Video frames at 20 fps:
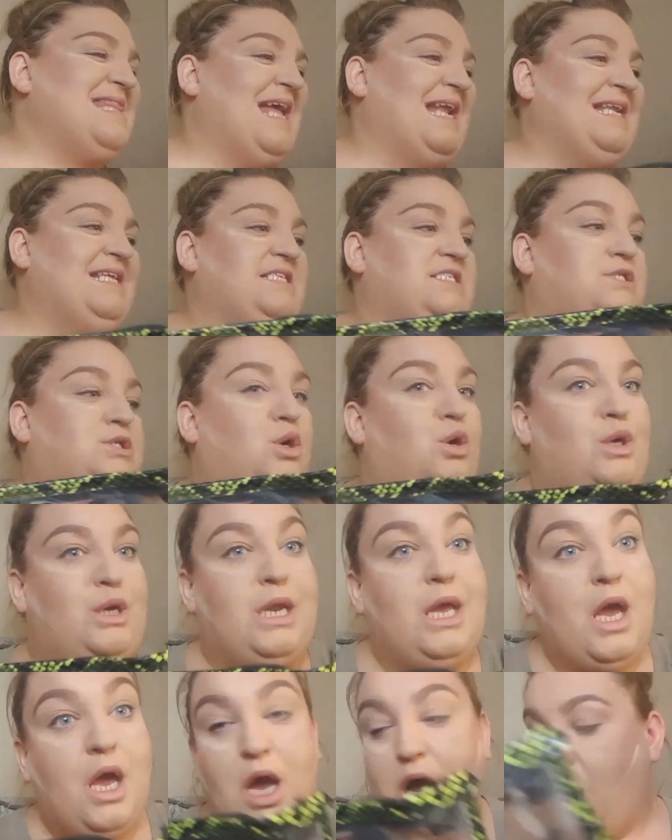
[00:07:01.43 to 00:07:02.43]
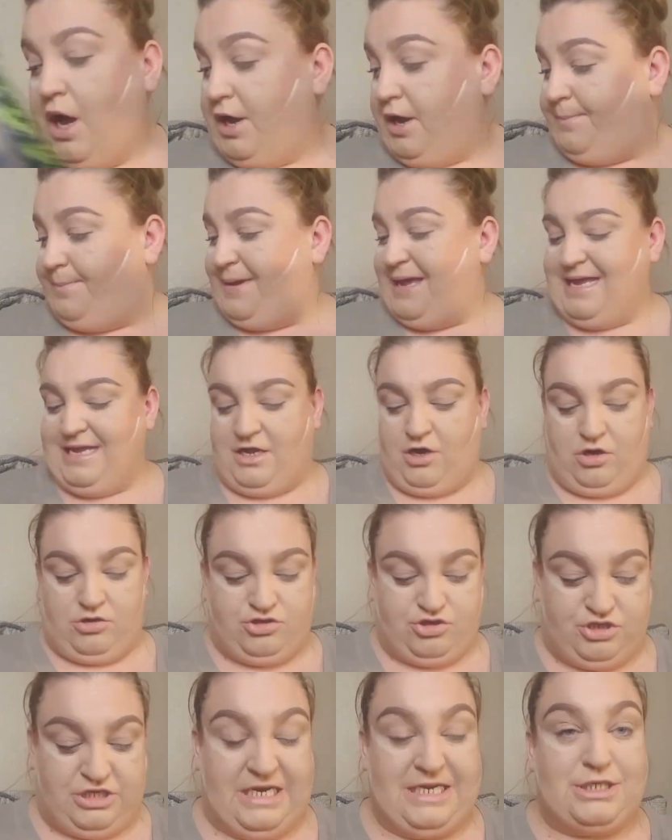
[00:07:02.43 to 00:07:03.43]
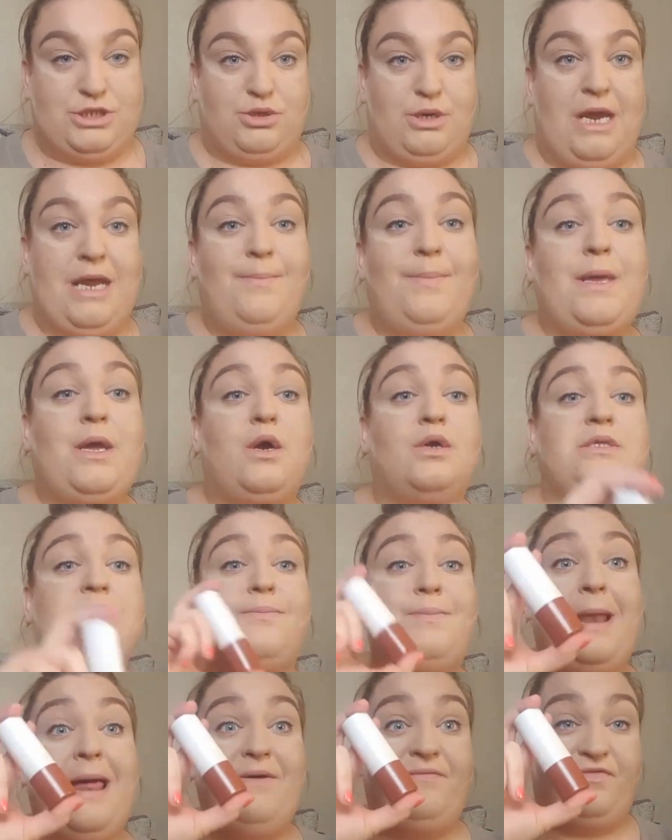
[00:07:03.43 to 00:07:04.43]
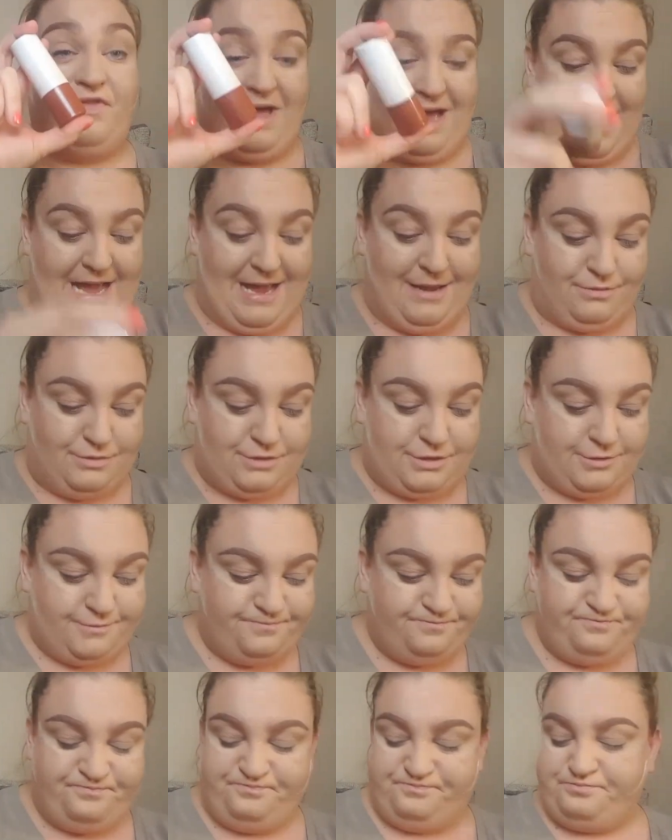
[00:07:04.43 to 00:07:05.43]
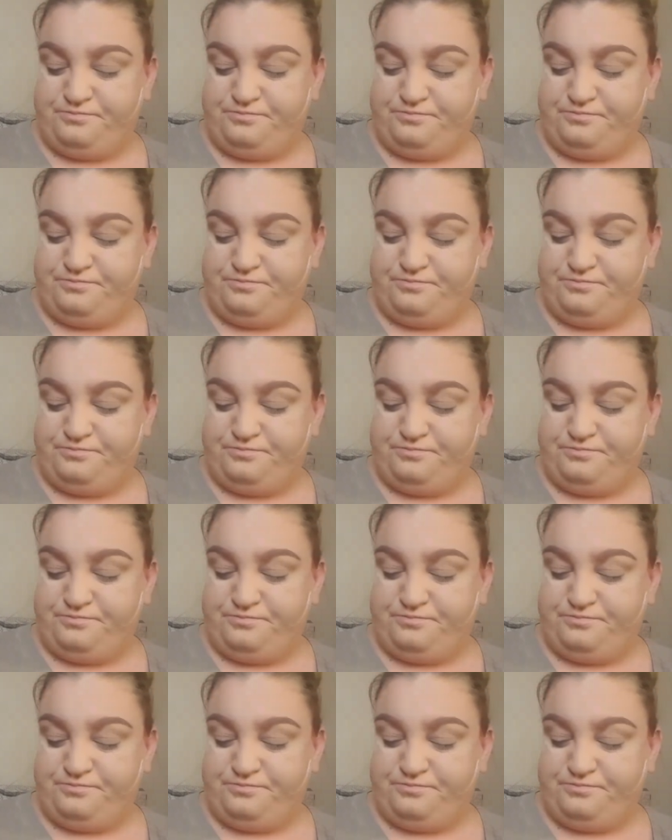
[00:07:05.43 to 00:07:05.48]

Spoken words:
and then it's done. And I'm being contradictory because I've left that out.